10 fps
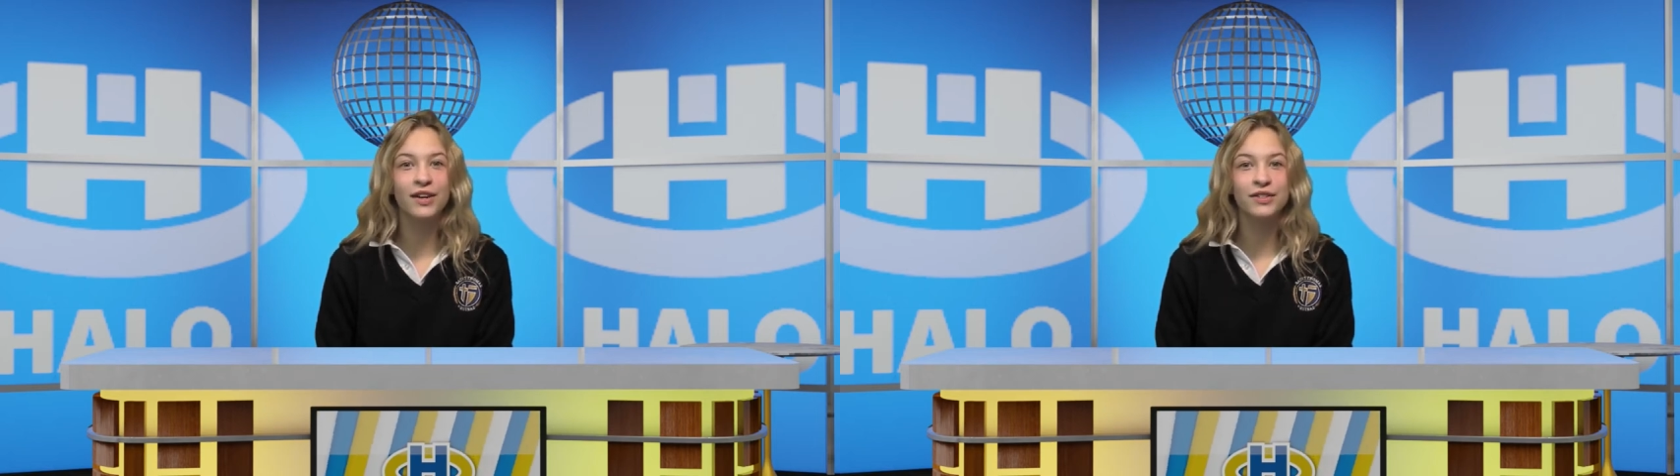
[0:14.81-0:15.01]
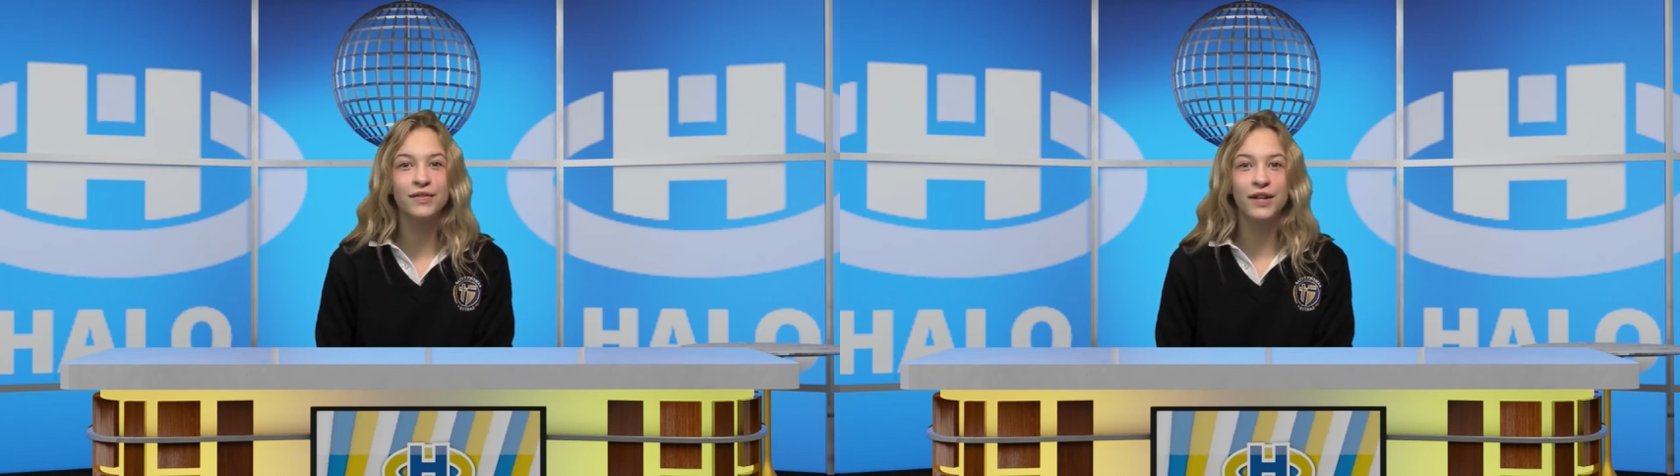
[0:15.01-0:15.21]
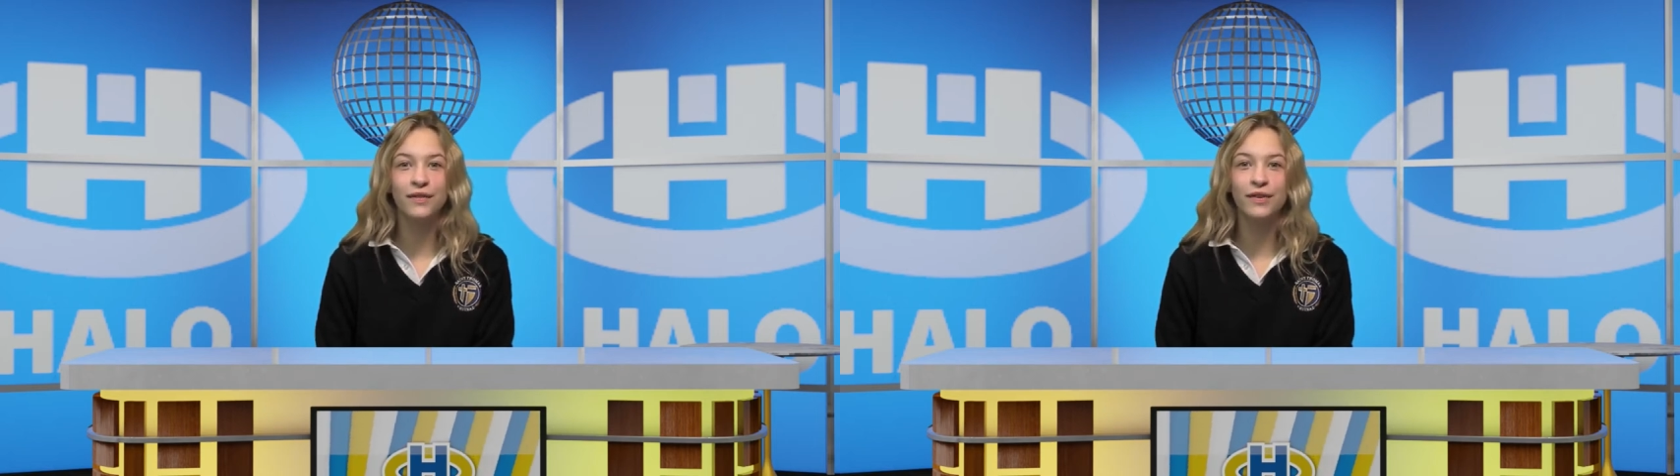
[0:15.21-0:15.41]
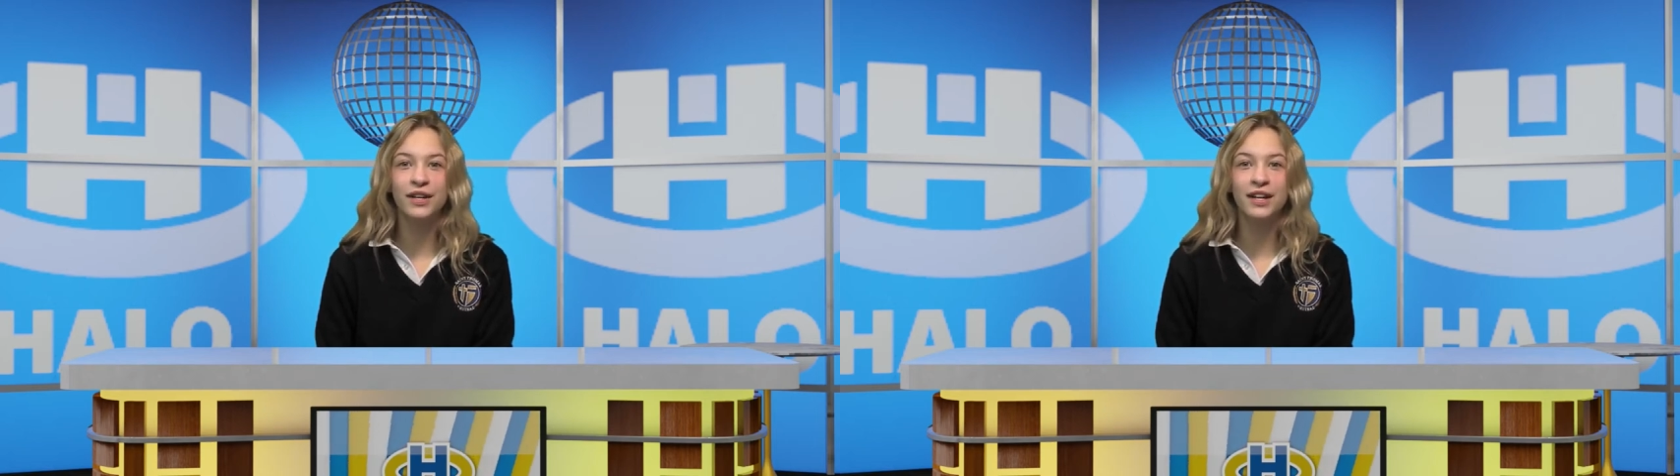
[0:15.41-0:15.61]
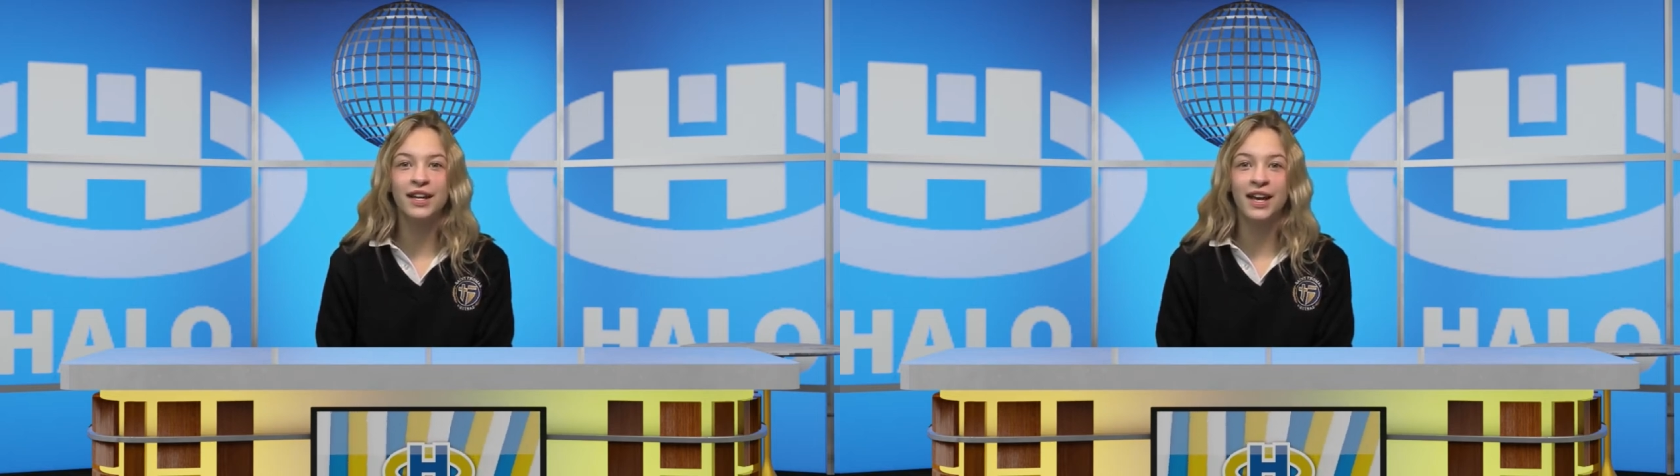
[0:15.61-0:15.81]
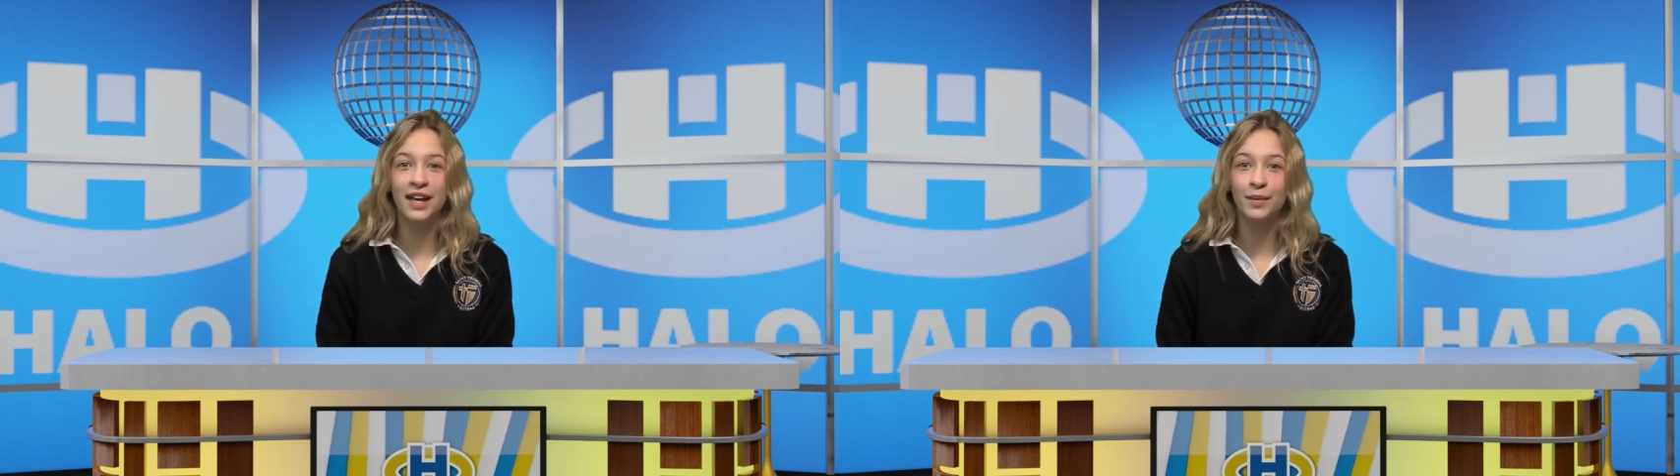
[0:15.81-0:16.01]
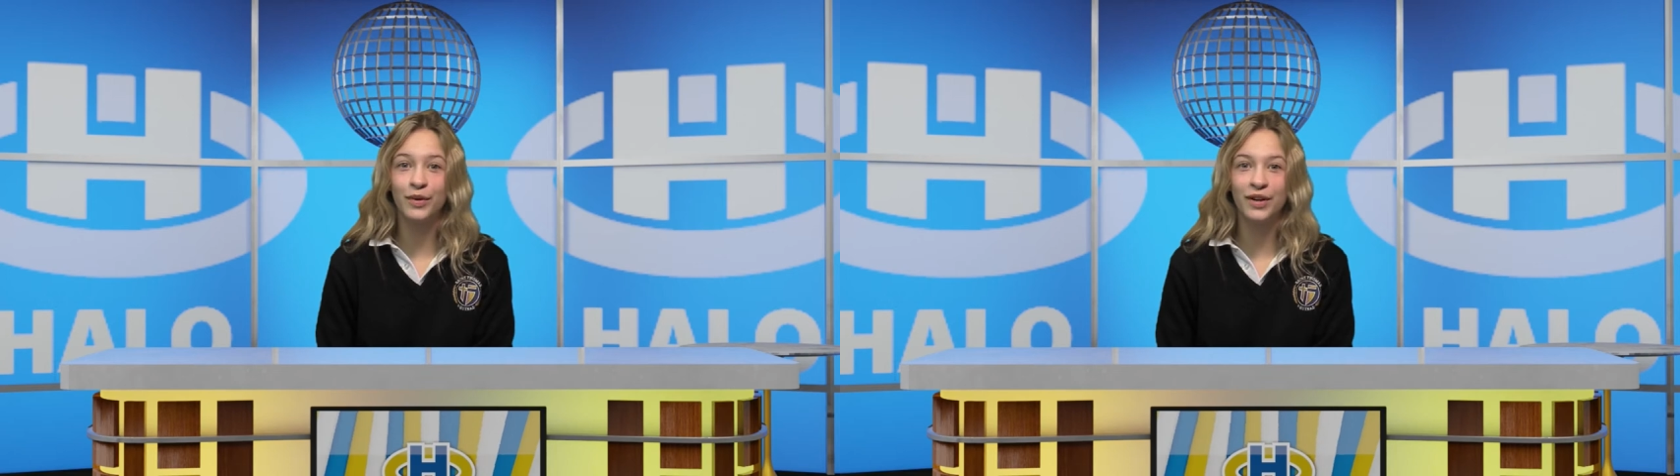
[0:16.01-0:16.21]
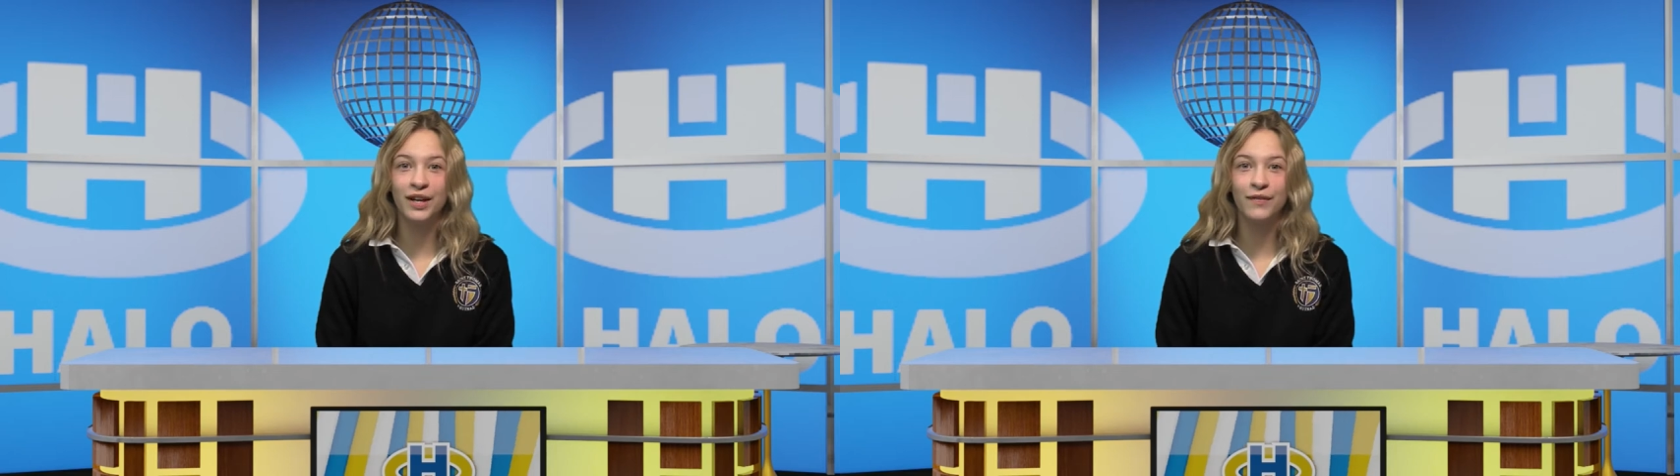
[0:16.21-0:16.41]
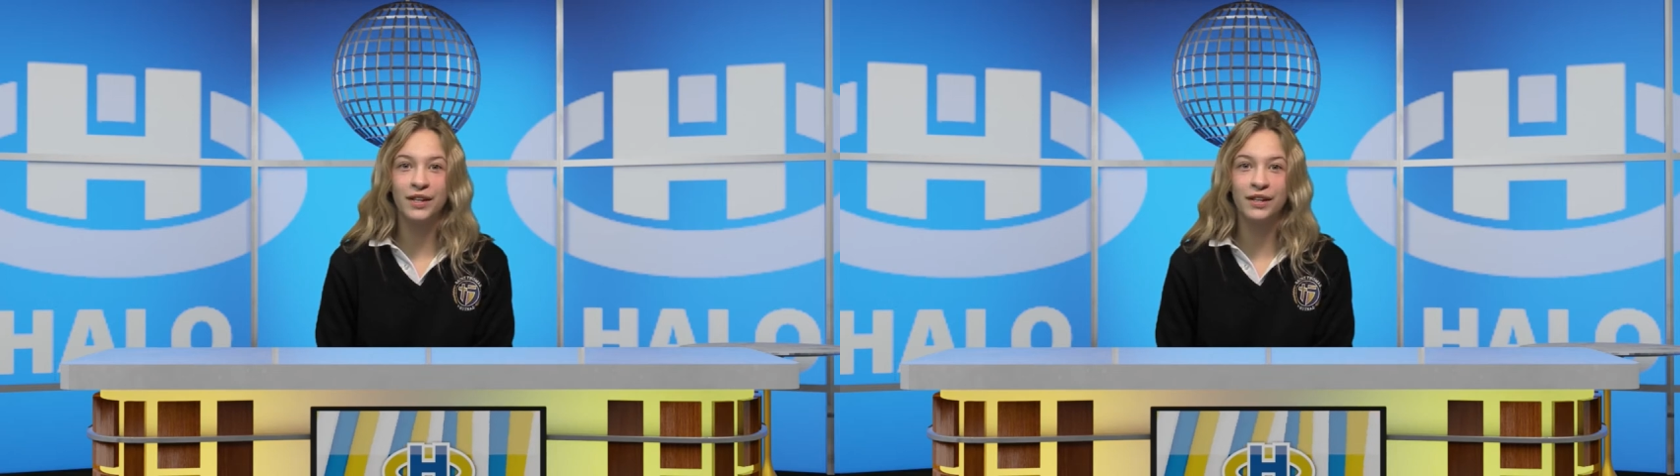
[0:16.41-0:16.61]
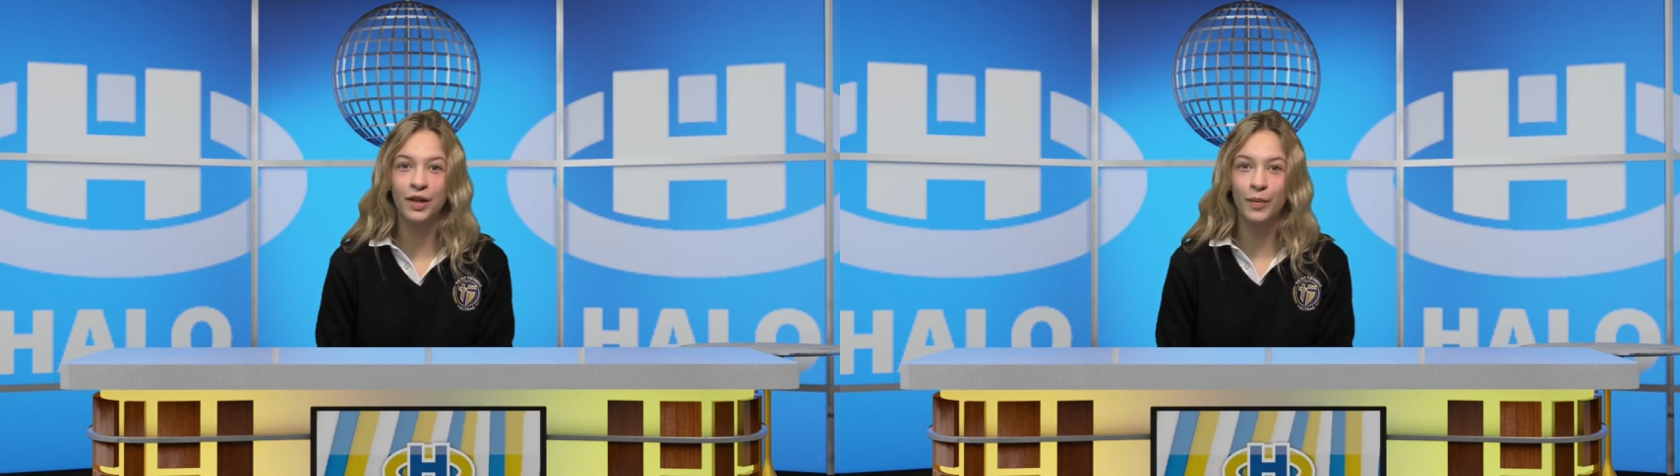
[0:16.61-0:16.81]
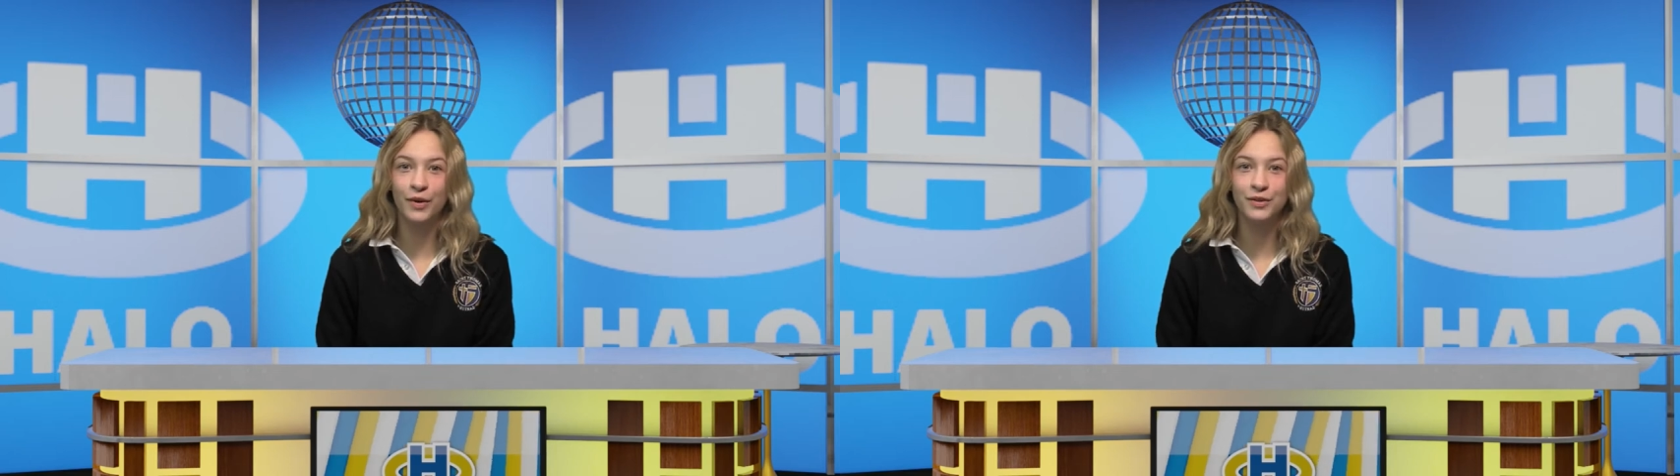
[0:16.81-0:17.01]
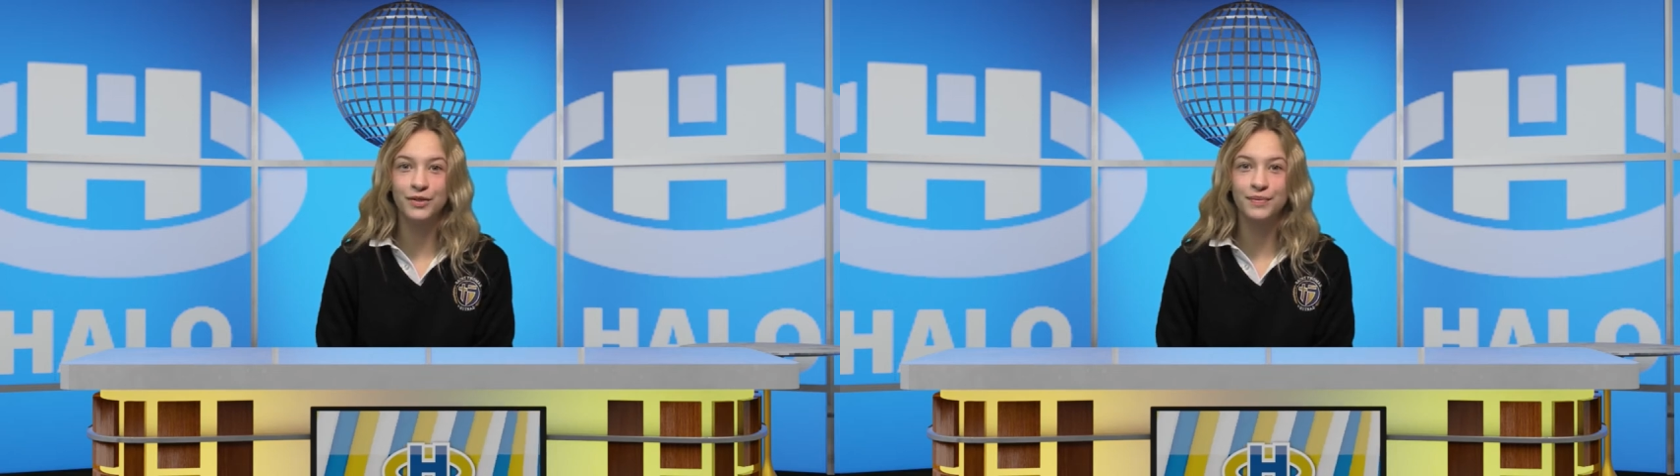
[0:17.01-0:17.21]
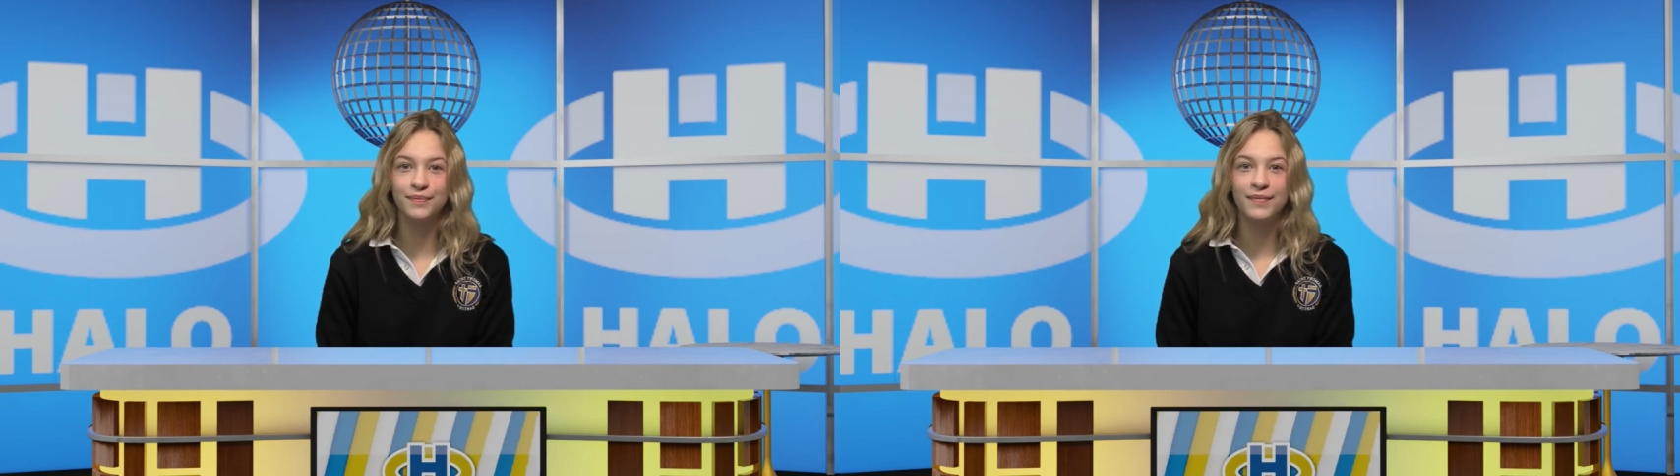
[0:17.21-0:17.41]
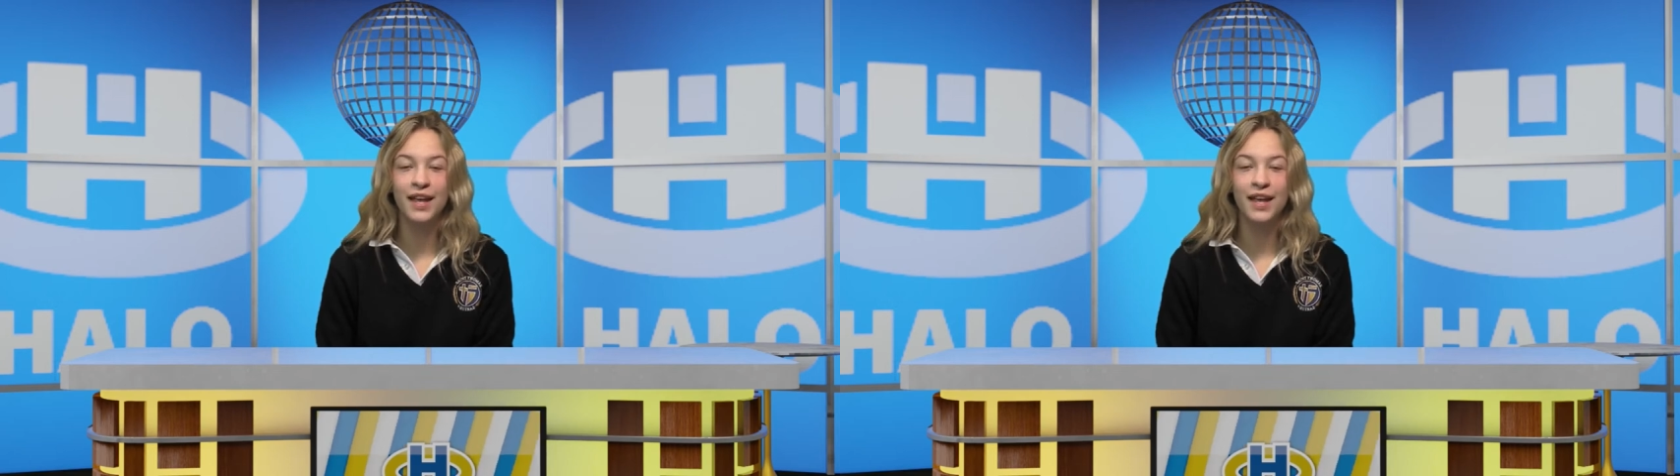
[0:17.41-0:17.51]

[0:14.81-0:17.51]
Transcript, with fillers: Joseph Ephron, and Anna Maria Villalobos.